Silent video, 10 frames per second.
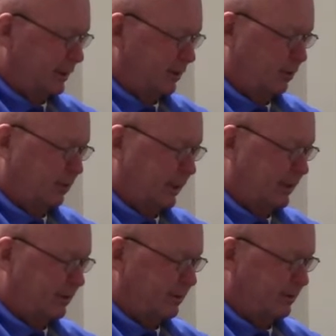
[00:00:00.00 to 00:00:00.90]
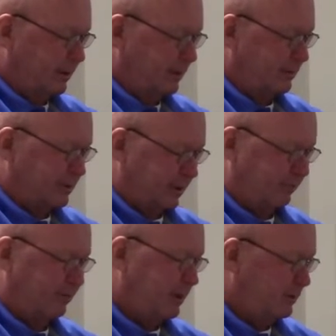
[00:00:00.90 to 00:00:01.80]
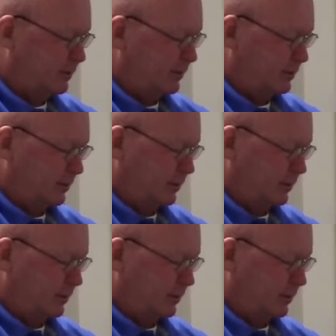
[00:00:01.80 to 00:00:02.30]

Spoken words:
Single breaker, set of fuses.